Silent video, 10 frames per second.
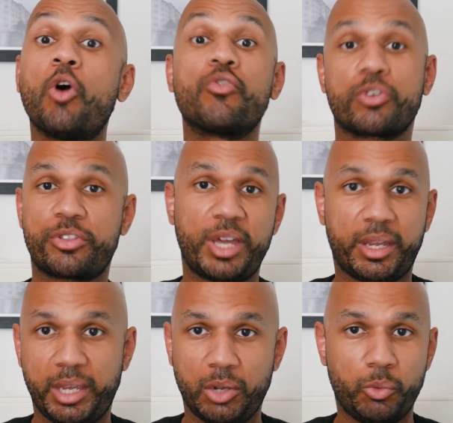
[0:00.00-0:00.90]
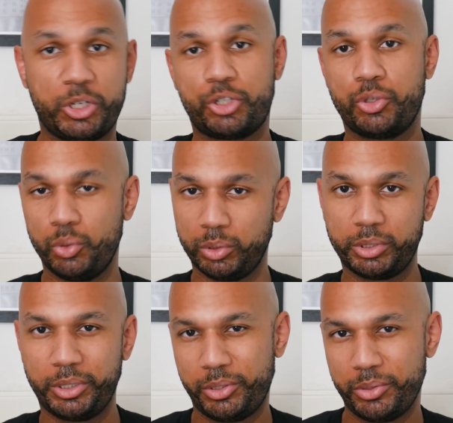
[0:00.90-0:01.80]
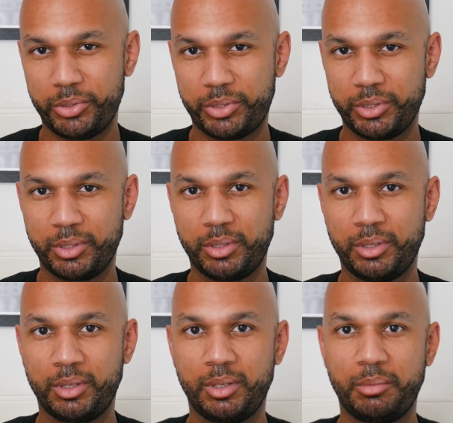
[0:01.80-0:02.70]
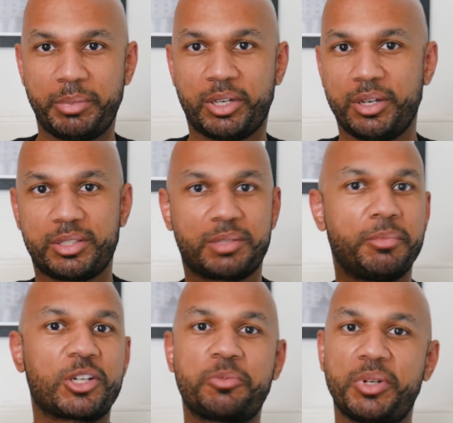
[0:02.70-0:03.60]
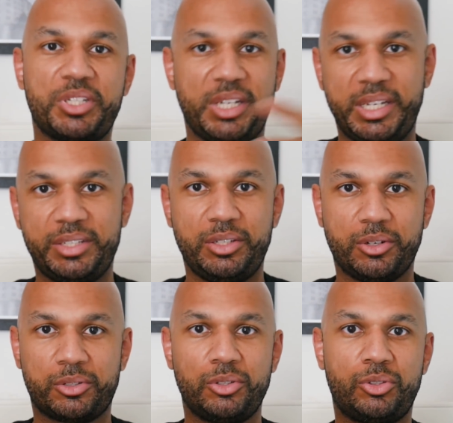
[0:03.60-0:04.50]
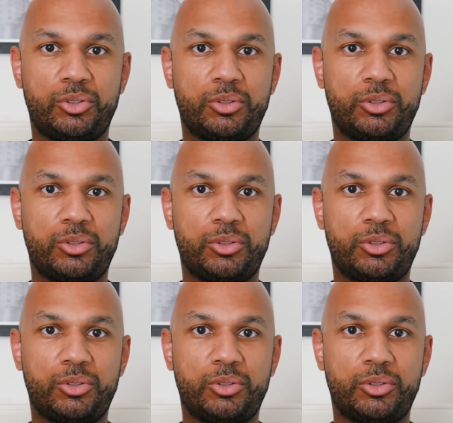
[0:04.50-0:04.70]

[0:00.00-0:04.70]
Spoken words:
overthinking which tool to use because it's much, much easier to